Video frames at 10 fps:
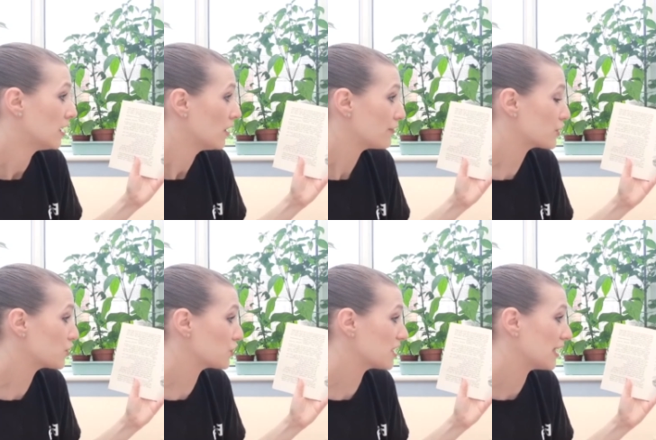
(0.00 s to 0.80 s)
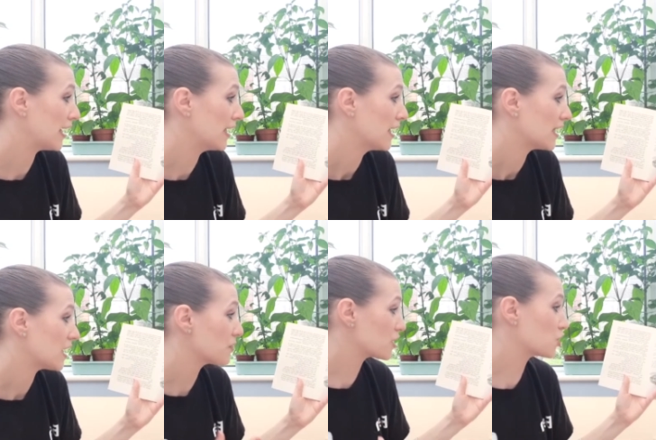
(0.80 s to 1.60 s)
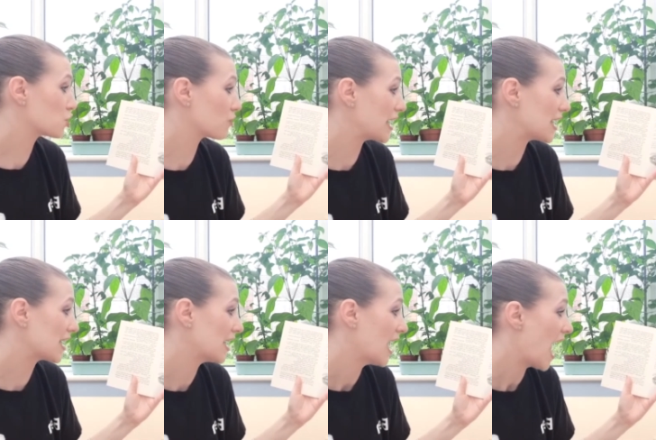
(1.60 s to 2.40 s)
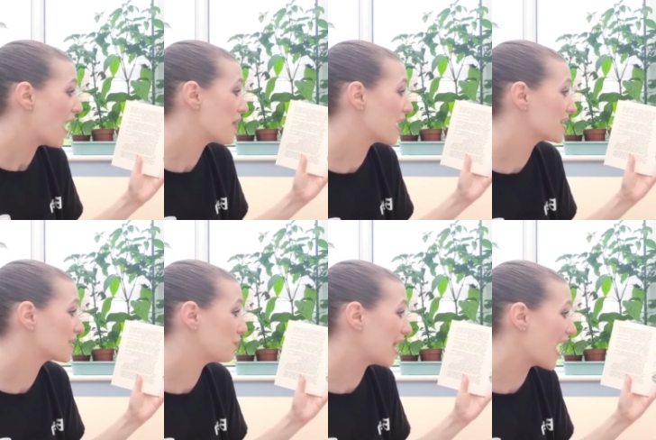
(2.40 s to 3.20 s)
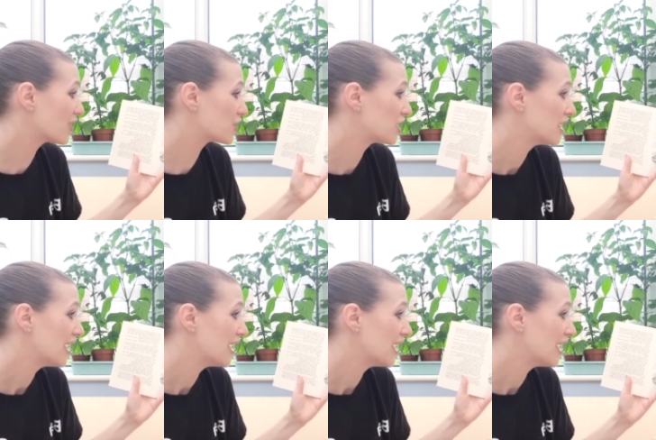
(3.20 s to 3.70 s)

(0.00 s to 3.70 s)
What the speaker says: for suddenly there was a shriek, and then a splash,